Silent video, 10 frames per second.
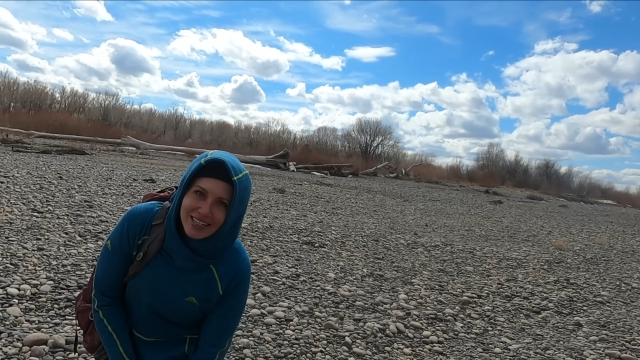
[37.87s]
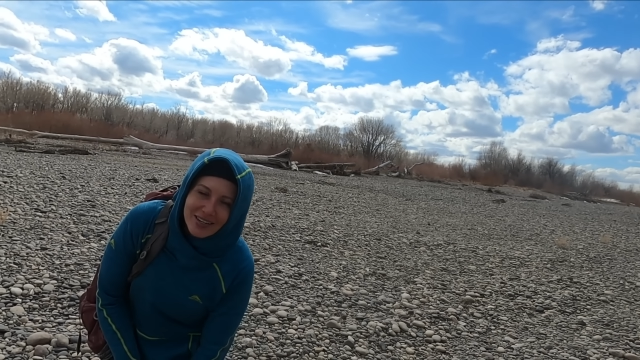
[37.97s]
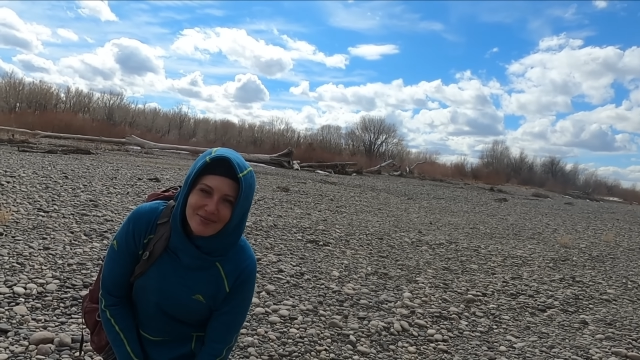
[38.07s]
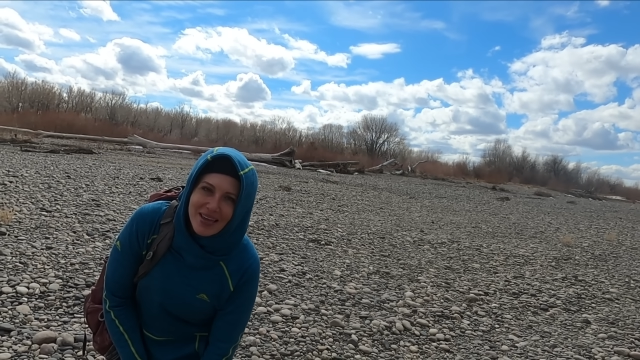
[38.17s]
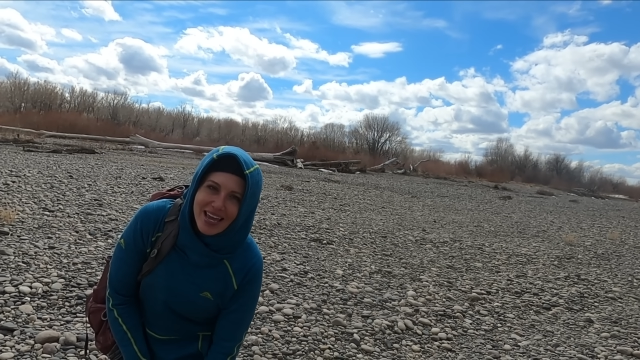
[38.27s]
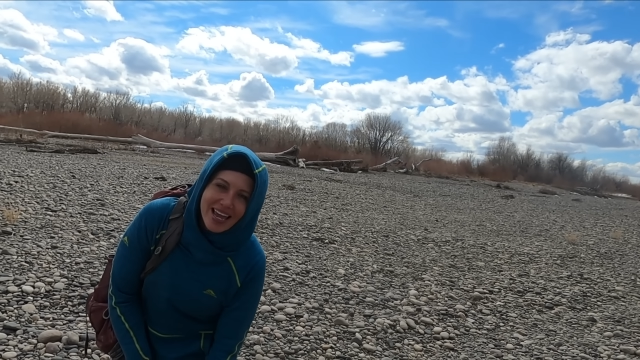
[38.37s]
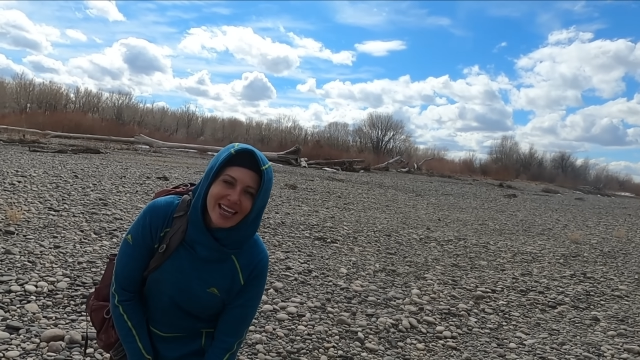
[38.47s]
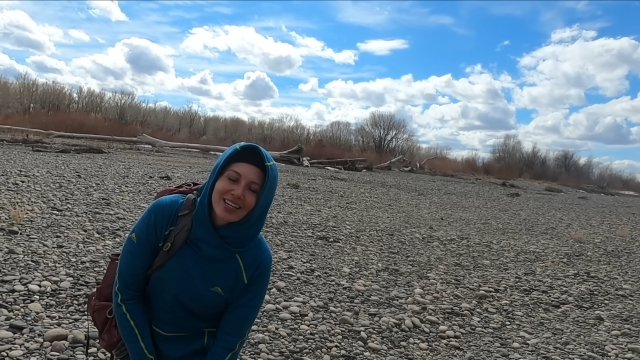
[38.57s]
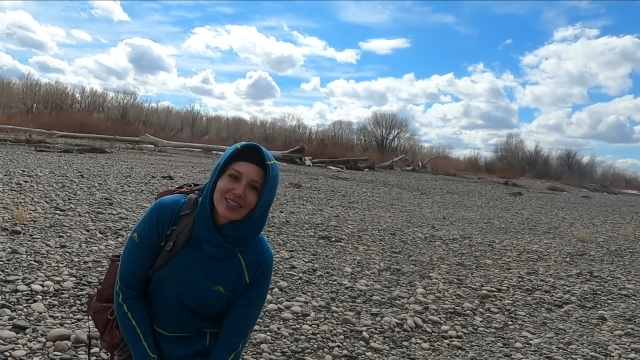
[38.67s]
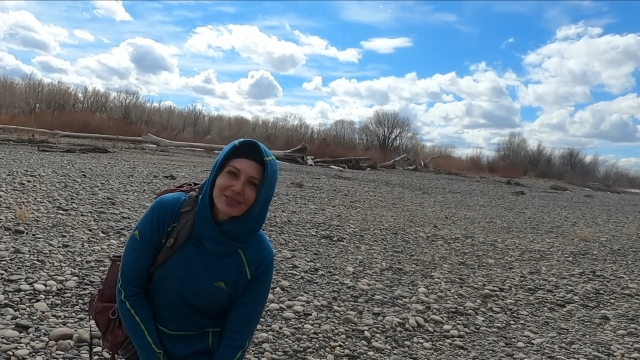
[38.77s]

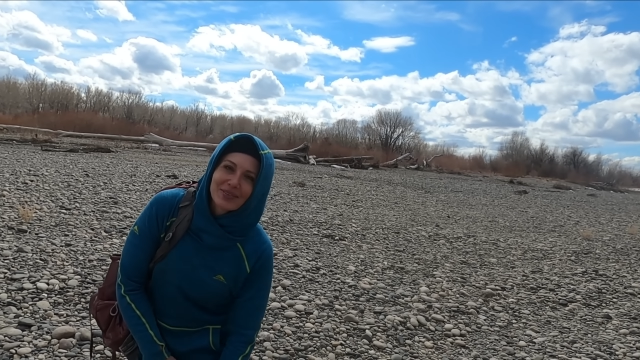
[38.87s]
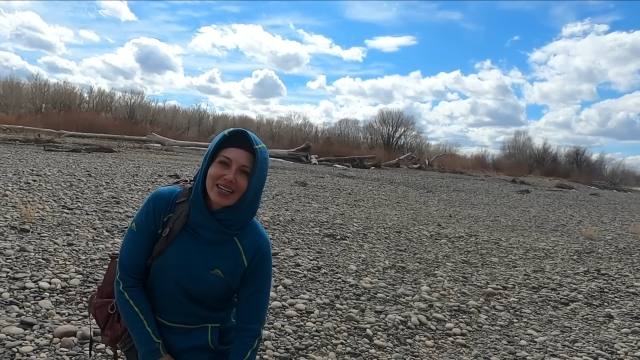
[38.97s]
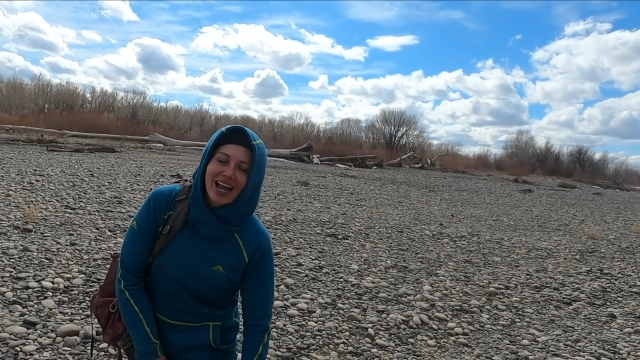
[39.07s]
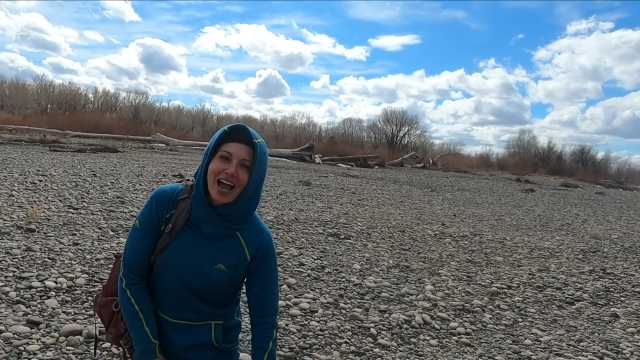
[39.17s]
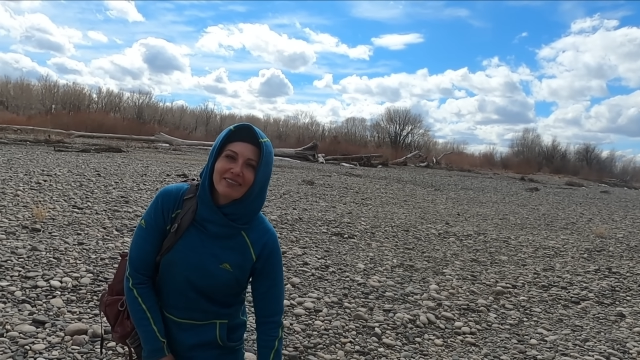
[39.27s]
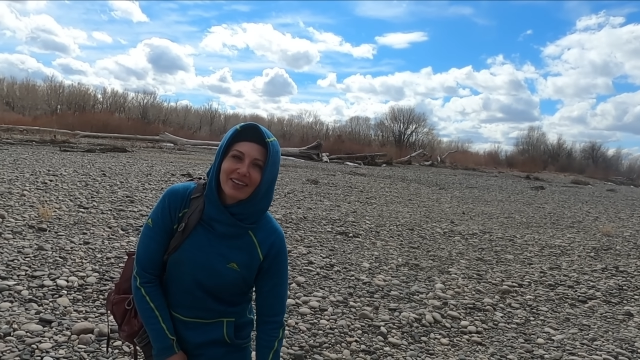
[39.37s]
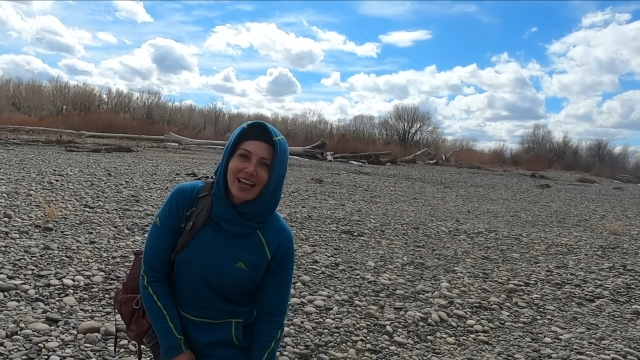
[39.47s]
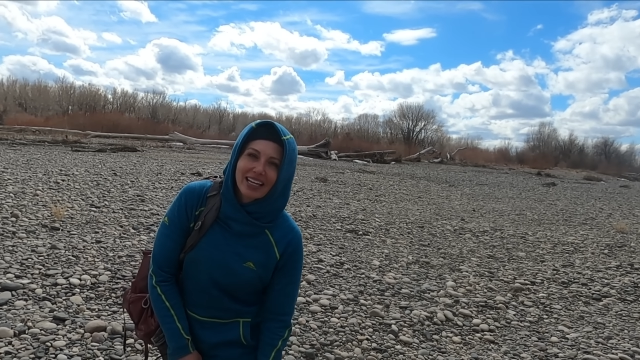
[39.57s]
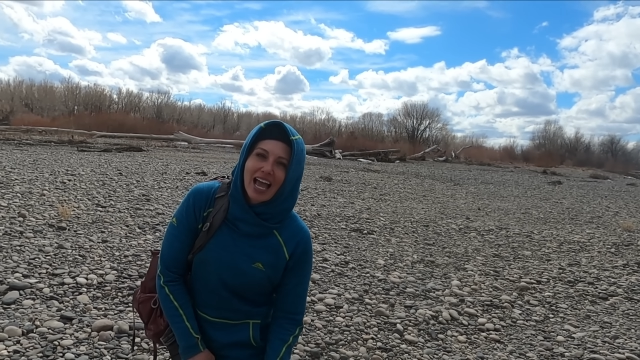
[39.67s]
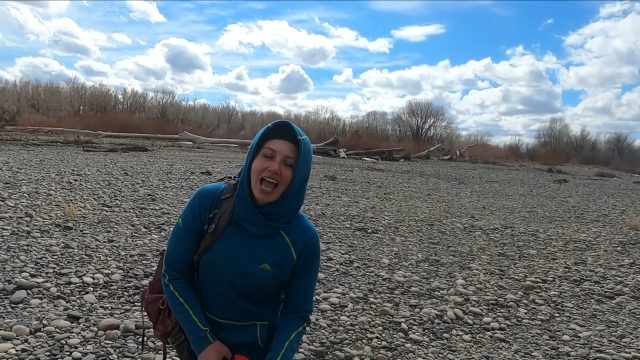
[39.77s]
into Here's Montana
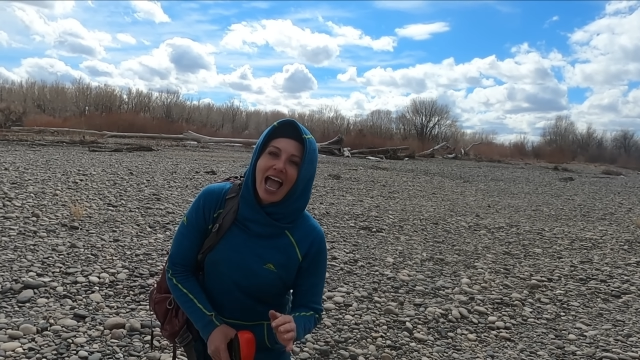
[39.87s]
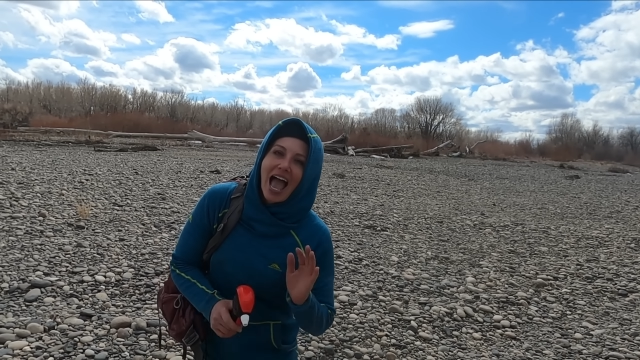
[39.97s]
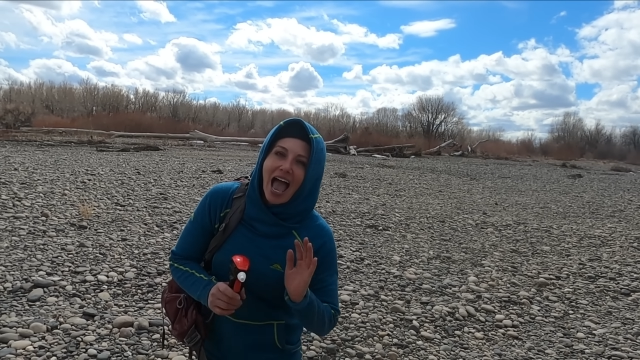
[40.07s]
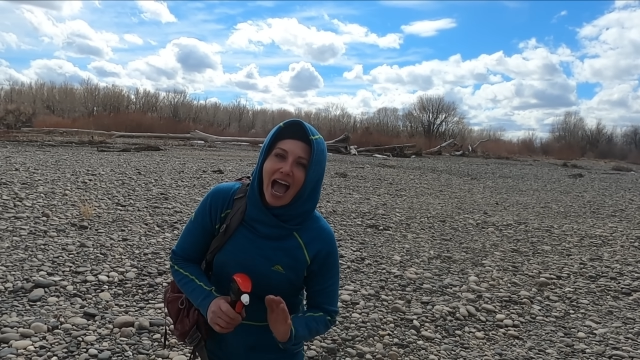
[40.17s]
Rock Moss.